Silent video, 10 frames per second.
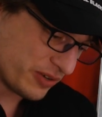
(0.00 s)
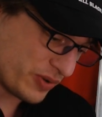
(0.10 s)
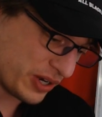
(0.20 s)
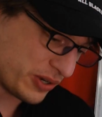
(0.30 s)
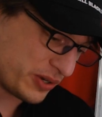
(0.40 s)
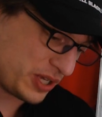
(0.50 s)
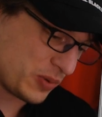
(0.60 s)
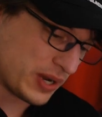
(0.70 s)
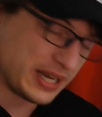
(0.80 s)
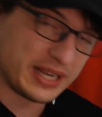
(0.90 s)
Rico
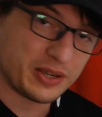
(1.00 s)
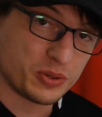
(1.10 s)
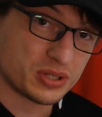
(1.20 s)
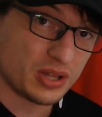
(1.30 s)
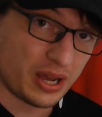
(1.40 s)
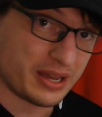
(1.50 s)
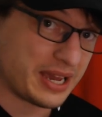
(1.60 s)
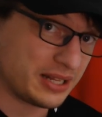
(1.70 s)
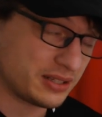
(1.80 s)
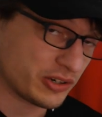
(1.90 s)
Ioane, who's not
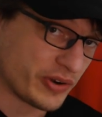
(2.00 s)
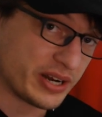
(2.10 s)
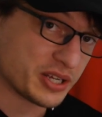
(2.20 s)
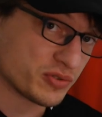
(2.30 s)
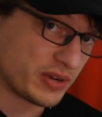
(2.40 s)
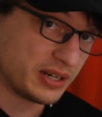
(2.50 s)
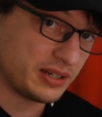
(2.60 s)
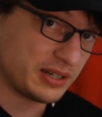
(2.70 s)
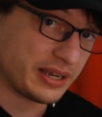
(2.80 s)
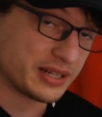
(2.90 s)
had the greatest
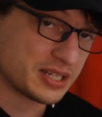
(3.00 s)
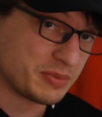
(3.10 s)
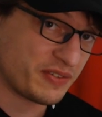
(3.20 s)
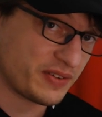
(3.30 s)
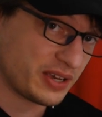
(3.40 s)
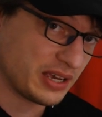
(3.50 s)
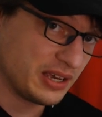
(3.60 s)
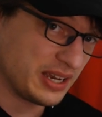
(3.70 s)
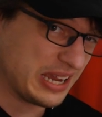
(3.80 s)
run, uh, to be fair.